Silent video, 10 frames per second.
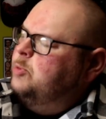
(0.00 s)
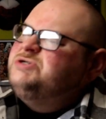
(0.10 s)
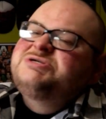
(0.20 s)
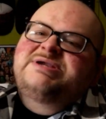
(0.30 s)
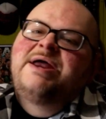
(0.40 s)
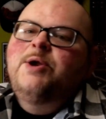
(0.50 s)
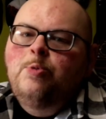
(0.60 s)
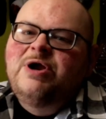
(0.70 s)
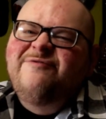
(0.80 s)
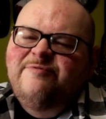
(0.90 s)
Which is kind
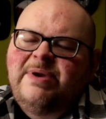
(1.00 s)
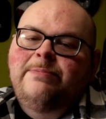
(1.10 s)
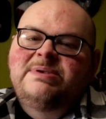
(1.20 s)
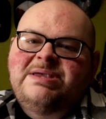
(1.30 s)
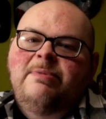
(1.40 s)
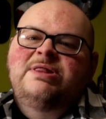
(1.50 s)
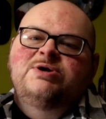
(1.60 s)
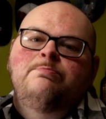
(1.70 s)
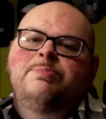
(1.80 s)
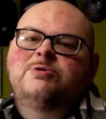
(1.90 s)
of weird for me because I'm a
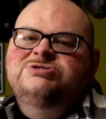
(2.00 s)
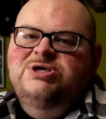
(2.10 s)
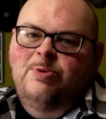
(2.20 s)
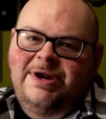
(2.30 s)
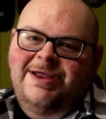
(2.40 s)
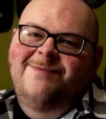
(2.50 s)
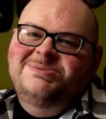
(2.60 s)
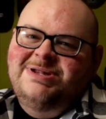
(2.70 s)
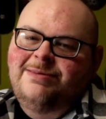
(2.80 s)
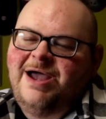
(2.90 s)
little bougie when it
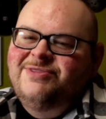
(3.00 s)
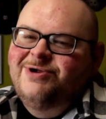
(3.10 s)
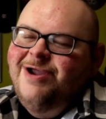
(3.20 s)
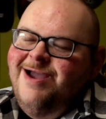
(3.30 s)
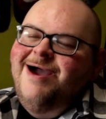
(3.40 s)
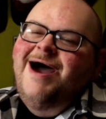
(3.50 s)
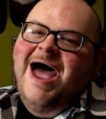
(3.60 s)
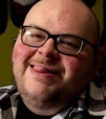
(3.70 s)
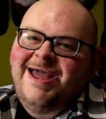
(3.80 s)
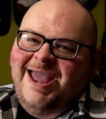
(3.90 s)
comes to leather.
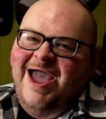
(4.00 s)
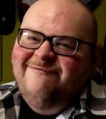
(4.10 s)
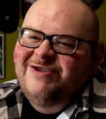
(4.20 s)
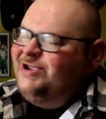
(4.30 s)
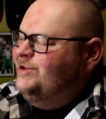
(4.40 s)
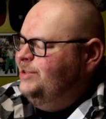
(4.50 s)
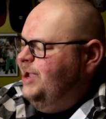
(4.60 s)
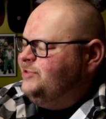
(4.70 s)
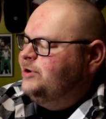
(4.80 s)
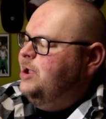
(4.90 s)
I like having good
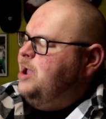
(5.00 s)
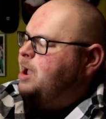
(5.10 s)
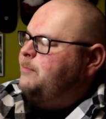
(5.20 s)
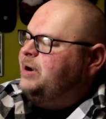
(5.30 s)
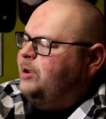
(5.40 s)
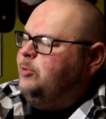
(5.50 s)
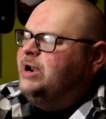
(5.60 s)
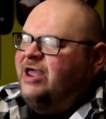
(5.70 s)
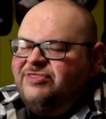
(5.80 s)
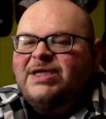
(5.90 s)
leather. But I
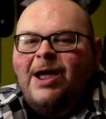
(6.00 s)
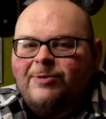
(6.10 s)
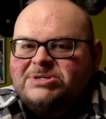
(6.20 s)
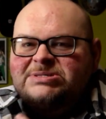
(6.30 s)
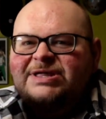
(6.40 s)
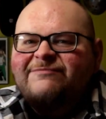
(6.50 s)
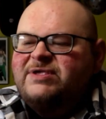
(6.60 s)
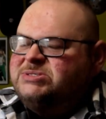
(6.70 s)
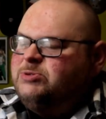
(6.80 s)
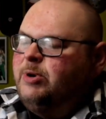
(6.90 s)
would. I think I would just leave
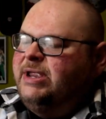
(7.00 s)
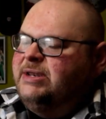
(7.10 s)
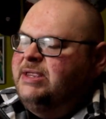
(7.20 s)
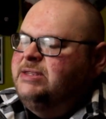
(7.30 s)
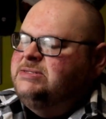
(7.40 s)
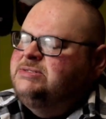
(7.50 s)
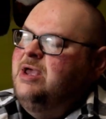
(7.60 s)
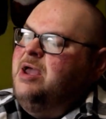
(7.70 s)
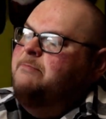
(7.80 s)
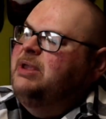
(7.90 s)
this the way it is
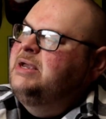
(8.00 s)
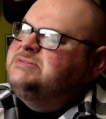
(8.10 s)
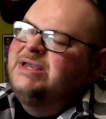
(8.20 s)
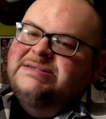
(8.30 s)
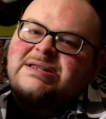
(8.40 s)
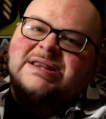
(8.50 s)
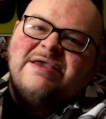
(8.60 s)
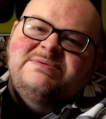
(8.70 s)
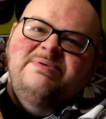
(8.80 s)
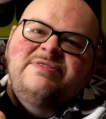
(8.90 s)
because, like I said, it
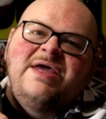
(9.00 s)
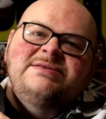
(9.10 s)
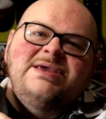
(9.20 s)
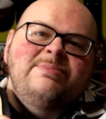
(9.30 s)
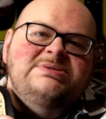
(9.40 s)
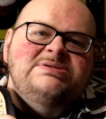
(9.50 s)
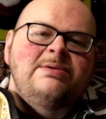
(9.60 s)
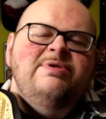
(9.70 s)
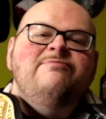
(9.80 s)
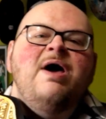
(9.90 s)
gives me that
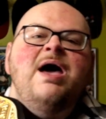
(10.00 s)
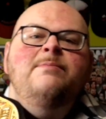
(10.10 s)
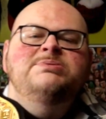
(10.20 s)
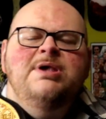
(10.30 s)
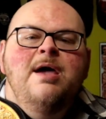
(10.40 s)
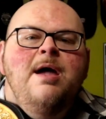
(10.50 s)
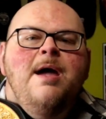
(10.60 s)
WCW vibes